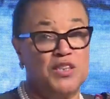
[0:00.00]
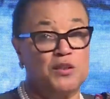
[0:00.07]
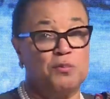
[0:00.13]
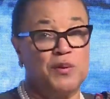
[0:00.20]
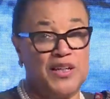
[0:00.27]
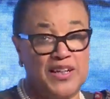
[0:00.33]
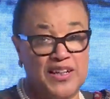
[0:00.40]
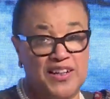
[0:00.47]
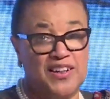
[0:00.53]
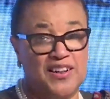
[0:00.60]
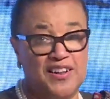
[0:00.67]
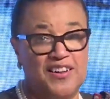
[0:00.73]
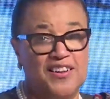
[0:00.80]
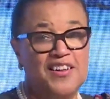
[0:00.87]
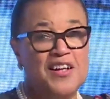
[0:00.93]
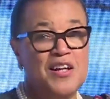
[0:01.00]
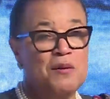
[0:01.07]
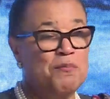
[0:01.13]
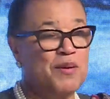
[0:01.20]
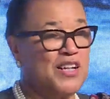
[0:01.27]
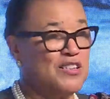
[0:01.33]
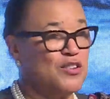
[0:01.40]
be here
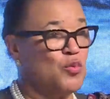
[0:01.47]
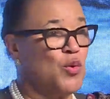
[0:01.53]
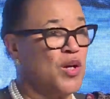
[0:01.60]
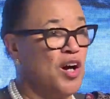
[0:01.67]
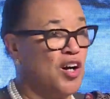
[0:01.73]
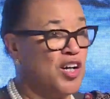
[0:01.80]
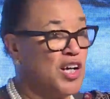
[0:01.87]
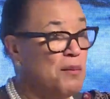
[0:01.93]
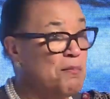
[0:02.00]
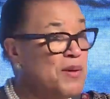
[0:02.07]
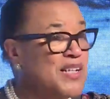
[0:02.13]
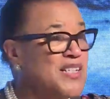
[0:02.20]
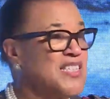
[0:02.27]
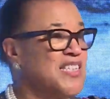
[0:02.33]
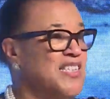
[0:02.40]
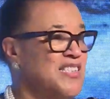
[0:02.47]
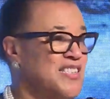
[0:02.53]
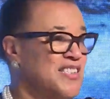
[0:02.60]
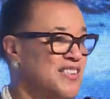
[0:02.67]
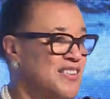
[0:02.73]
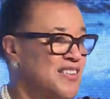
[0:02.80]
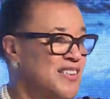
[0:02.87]
because we are committed
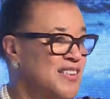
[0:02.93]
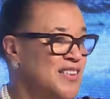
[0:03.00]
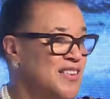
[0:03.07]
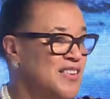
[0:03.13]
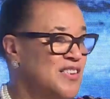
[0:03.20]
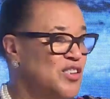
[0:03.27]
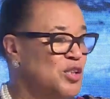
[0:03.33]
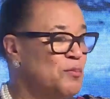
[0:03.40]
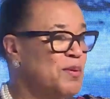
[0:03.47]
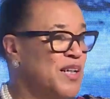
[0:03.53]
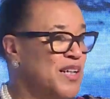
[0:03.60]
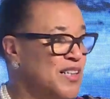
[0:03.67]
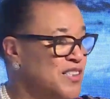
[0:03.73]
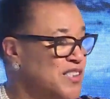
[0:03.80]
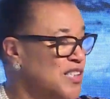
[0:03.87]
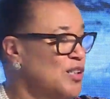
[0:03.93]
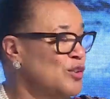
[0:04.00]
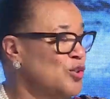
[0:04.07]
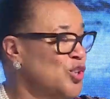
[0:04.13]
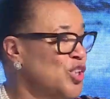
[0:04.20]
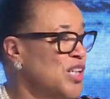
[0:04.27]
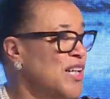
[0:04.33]
to being a
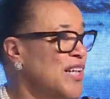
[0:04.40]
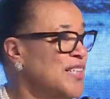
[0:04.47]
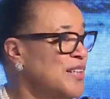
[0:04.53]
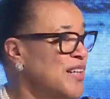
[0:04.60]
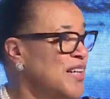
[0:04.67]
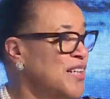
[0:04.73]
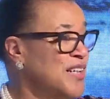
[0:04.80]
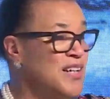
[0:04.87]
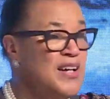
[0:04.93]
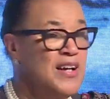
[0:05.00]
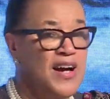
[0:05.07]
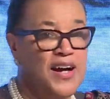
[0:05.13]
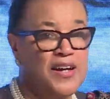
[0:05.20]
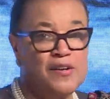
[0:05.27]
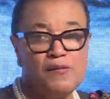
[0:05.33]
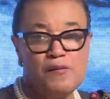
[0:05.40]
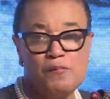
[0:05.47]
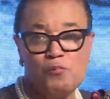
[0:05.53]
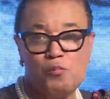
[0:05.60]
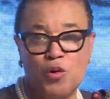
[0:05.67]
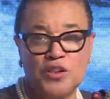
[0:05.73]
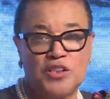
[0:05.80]
solution. And
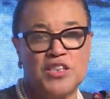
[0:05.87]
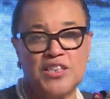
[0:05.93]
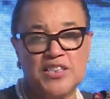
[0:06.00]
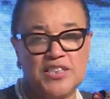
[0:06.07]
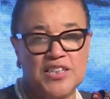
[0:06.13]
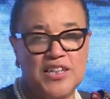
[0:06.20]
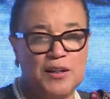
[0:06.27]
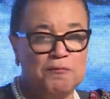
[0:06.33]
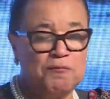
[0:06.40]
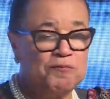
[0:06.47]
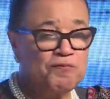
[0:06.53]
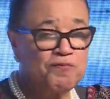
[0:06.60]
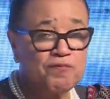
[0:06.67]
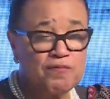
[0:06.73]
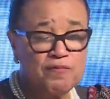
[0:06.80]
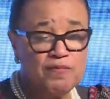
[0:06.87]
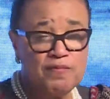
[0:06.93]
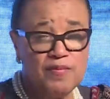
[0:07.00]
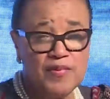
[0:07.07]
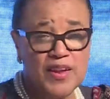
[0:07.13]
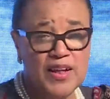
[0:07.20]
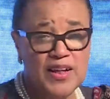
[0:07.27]
what did
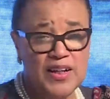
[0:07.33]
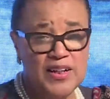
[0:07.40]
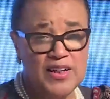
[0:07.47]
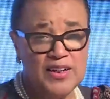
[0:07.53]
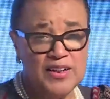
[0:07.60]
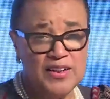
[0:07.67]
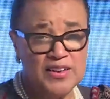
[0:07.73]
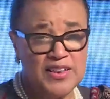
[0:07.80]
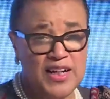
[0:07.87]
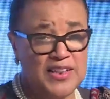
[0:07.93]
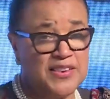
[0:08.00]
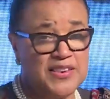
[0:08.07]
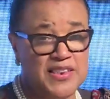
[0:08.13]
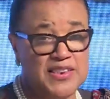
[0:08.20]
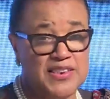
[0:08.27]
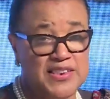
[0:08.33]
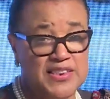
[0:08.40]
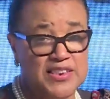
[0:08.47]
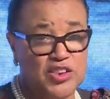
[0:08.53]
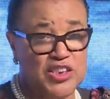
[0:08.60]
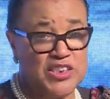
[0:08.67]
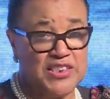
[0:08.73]
Gandhi
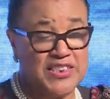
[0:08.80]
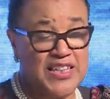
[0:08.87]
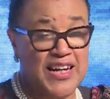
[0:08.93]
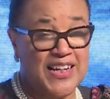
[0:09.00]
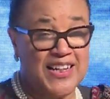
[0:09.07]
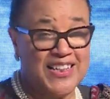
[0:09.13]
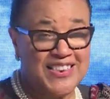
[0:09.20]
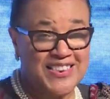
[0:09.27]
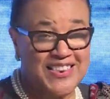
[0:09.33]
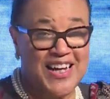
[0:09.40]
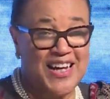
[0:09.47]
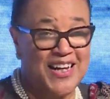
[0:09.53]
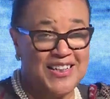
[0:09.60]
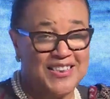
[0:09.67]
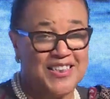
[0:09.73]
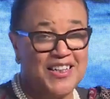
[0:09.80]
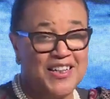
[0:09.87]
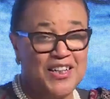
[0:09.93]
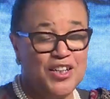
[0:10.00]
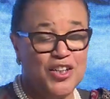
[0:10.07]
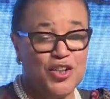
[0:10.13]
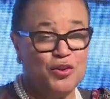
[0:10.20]
say? He said,
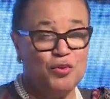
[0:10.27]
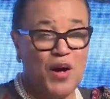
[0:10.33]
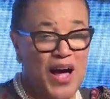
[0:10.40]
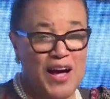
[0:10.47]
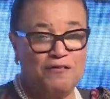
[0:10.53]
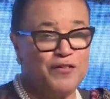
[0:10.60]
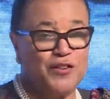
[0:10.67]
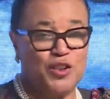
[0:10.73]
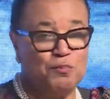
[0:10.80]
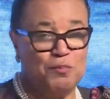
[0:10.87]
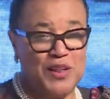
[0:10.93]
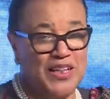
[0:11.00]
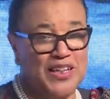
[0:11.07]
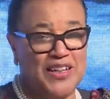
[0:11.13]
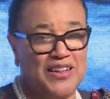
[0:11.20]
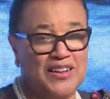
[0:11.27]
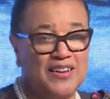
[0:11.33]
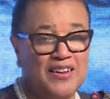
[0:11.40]
you have to be